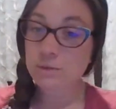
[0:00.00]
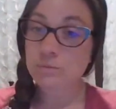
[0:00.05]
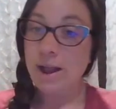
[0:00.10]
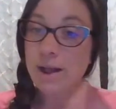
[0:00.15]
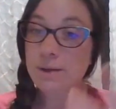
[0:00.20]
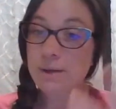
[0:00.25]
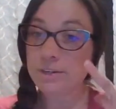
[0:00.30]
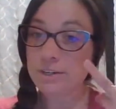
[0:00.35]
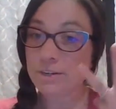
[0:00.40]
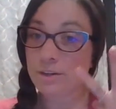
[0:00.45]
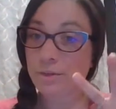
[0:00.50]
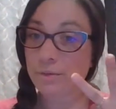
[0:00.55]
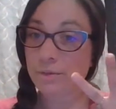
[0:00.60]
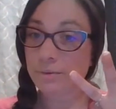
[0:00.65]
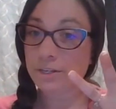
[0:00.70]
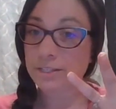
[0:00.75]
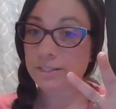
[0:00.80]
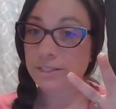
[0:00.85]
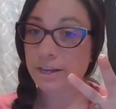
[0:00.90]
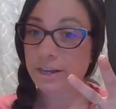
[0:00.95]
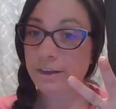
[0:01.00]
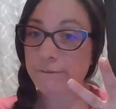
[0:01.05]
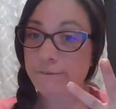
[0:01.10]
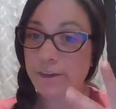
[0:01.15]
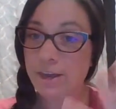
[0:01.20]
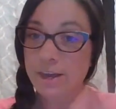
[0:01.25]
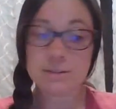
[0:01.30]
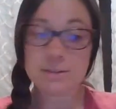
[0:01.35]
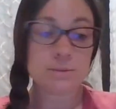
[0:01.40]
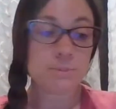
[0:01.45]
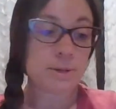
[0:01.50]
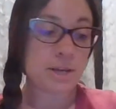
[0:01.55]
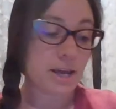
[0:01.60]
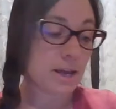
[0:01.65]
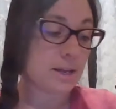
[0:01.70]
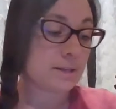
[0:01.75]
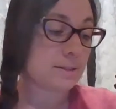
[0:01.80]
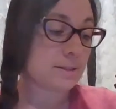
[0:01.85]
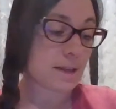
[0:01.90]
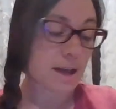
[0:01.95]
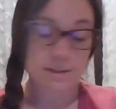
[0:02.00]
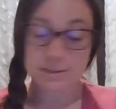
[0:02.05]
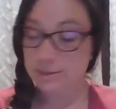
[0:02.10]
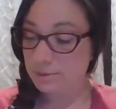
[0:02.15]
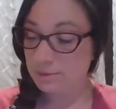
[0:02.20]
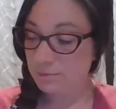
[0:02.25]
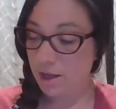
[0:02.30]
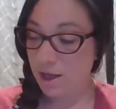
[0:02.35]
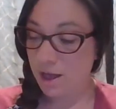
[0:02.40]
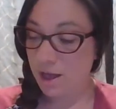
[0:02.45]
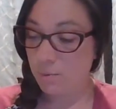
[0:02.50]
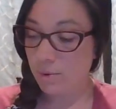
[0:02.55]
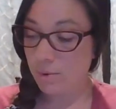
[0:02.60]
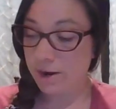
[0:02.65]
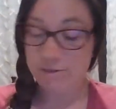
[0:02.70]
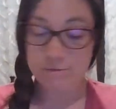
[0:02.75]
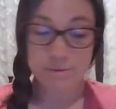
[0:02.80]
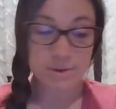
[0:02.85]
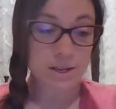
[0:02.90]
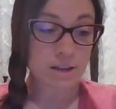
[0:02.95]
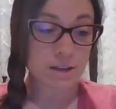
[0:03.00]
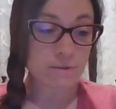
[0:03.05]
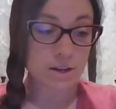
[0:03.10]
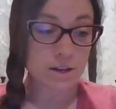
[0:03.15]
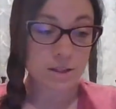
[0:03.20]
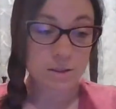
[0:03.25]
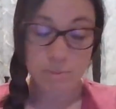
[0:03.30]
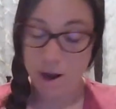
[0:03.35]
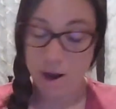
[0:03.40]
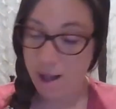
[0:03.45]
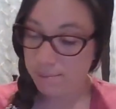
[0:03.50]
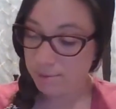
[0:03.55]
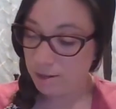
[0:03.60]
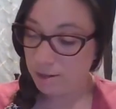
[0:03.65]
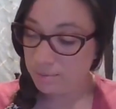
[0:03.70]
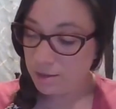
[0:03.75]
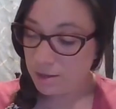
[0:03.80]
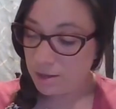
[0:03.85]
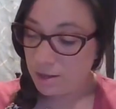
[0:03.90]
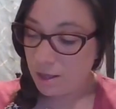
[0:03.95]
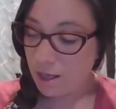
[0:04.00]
rounded to 3 sig figs because that's what I've been given in the problem